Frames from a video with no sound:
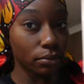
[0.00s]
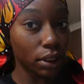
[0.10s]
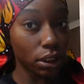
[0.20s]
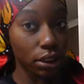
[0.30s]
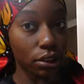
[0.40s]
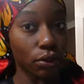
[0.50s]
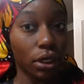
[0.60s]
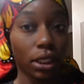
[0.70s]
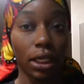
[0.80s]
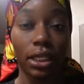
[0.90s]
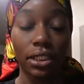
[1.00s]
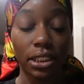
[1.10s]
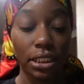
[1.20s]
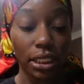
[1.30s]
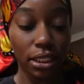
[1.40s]
still gonna let it
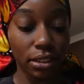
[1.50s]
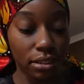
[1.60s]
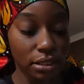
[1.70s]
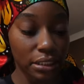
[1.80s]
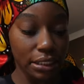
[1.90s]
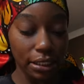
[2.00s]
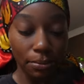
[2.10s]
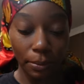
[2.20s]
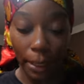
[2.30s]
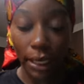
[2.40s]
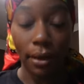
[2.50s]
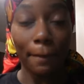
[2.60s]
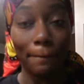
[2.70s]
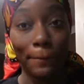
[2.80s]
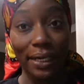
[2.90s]
sit and steep,
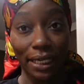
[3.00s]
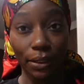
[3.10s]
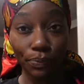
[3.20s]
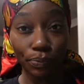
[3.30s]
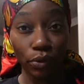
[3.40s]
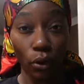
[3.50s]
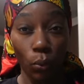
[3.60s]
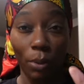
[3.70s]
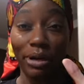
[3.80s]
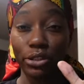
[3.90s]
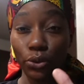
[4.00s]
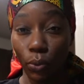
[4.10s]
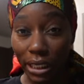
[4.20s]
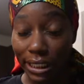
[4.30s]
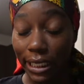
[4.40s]
but we're about to
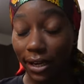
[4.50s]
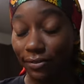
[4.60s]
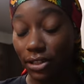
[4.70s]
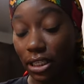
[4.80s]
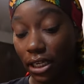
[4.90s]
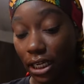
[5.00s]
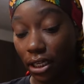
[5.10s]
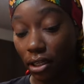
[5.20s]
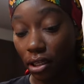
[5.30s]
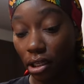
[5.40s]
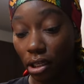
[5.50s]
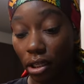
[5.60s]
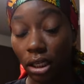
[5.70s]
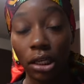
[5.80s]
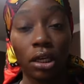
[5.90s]
wind it down for the night.
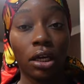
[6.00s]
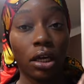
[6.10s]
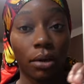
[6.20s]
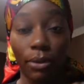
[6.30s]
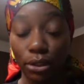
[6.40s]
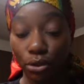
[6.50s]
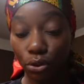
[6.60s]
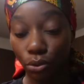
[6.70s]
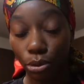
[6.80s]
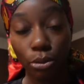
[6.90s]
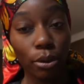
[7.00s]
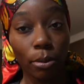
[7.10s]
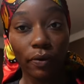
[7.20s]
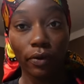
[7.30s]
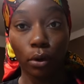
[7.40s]
I'm about to put
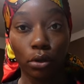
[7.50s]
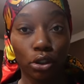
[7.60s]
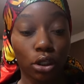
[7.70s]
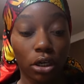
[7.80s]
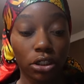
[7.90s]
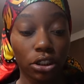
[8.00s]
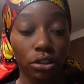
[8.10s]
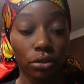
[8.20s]
my phone on the charger,